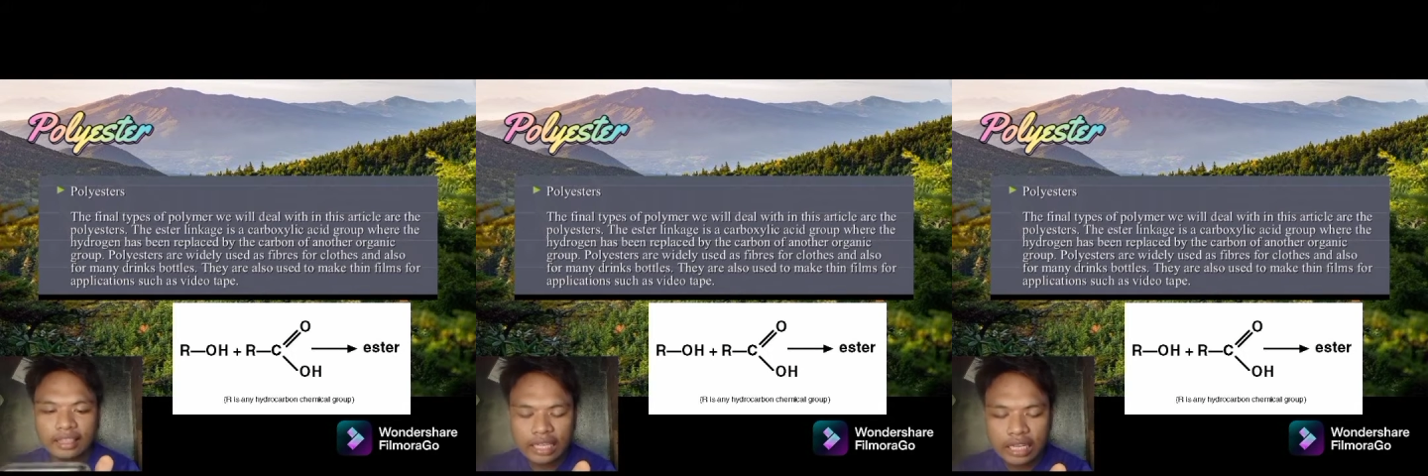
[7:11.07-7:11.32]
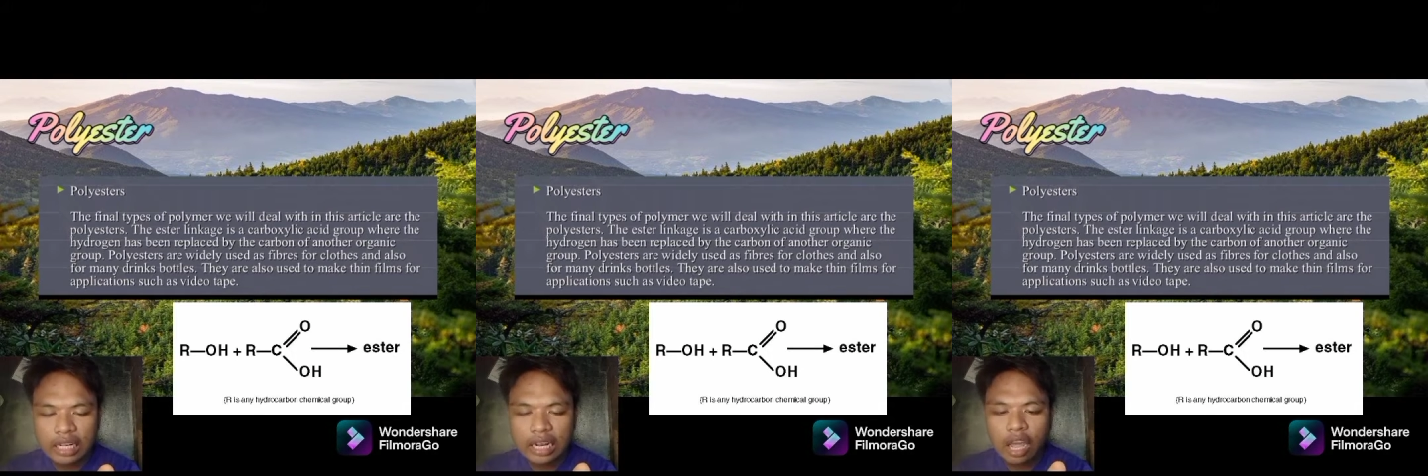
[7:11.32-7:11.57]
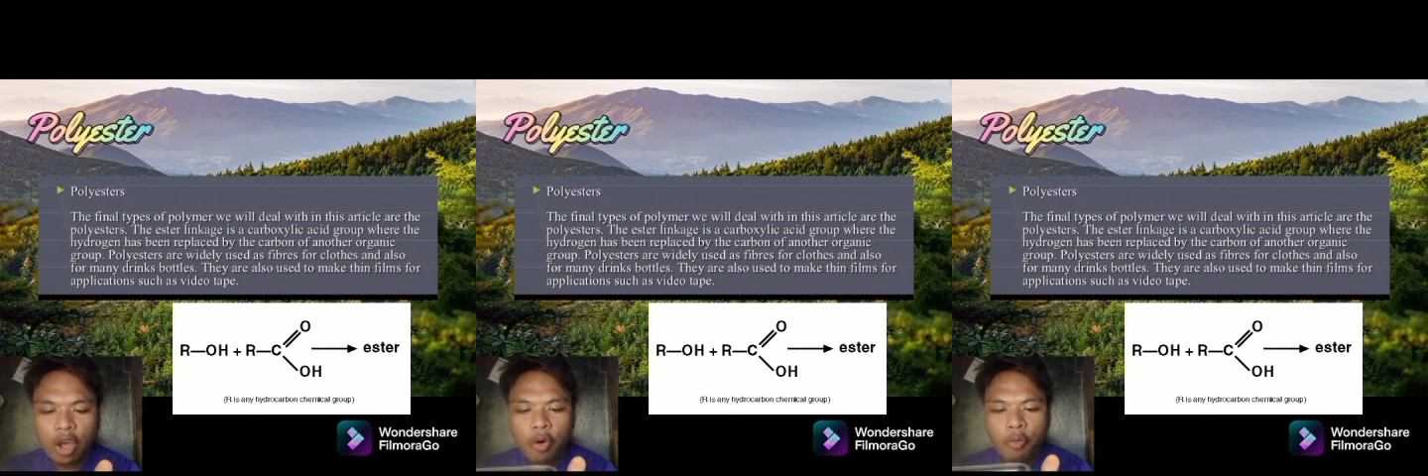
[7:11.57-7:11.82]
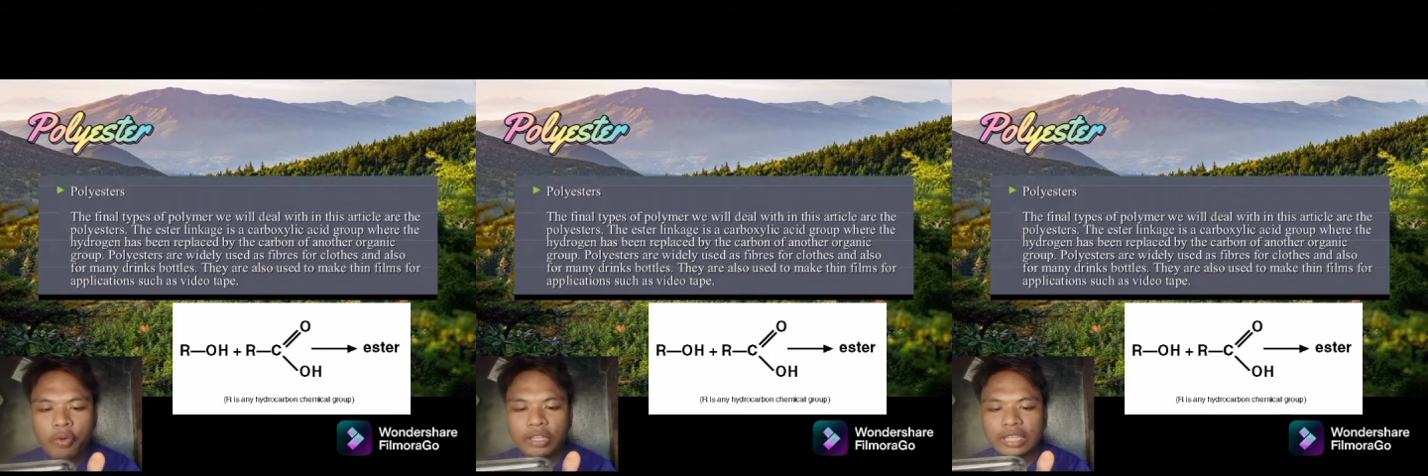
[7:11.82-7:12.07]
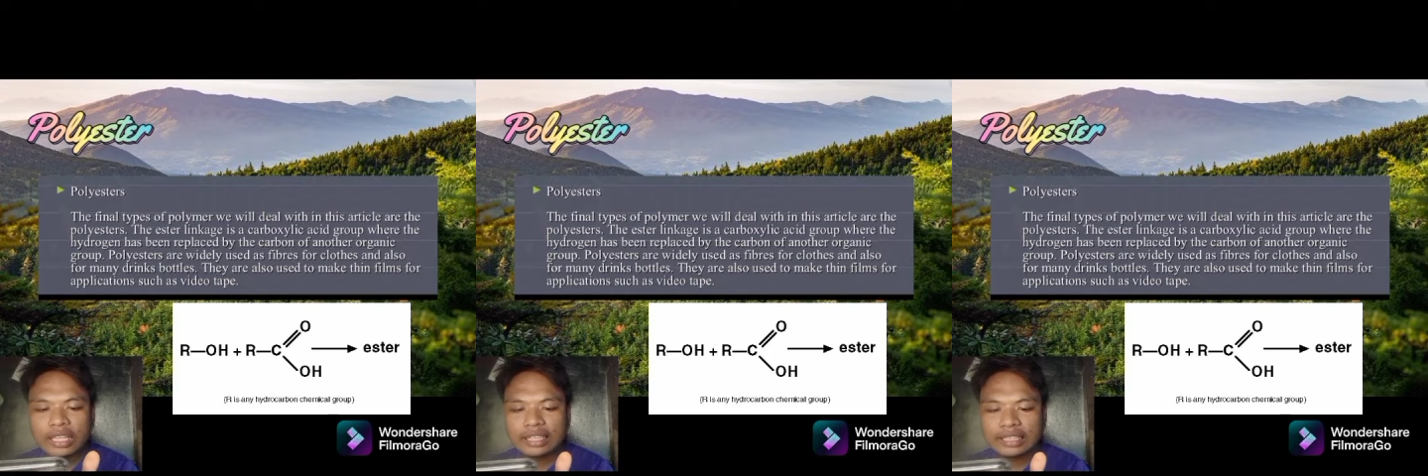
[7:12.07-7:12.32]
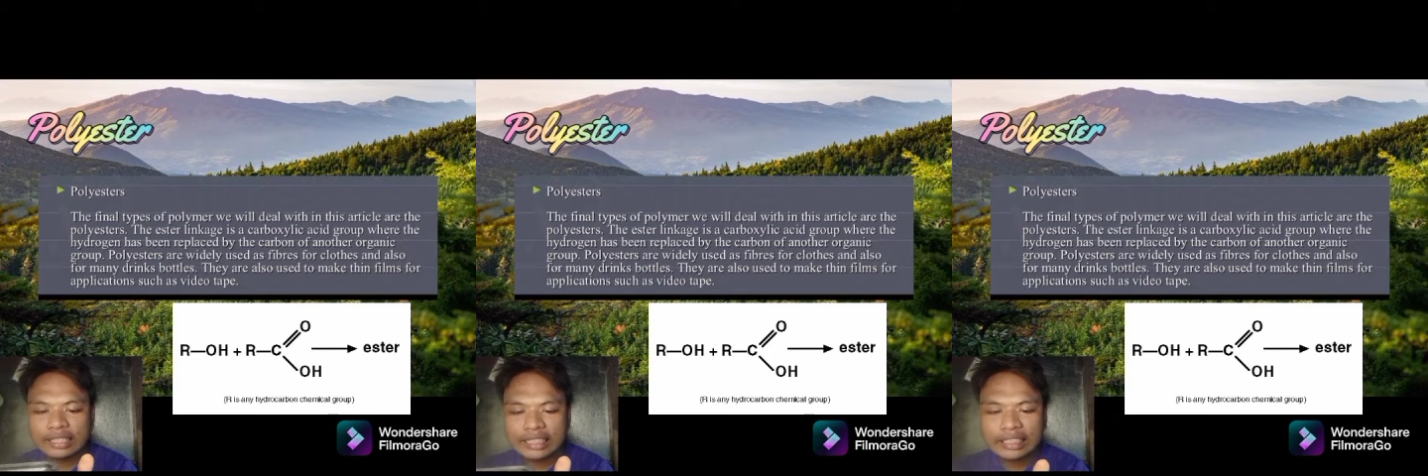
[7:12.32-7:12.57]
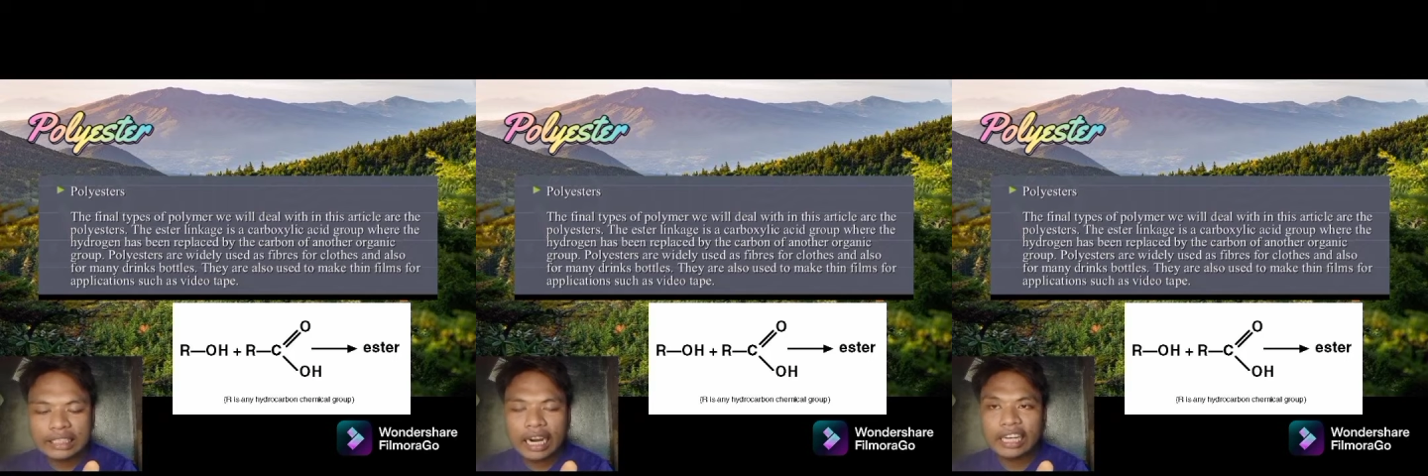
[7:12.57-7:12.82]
deal with in this